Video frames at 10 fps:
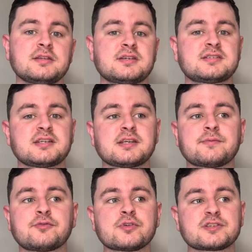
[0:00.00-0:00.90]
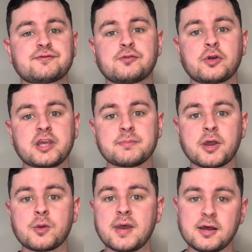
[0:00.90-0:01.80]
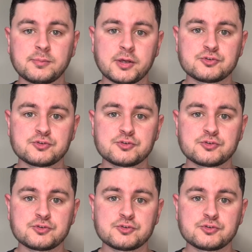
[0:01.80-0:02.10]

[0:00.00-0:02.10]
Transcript: to set up for his Froggy Bow elbow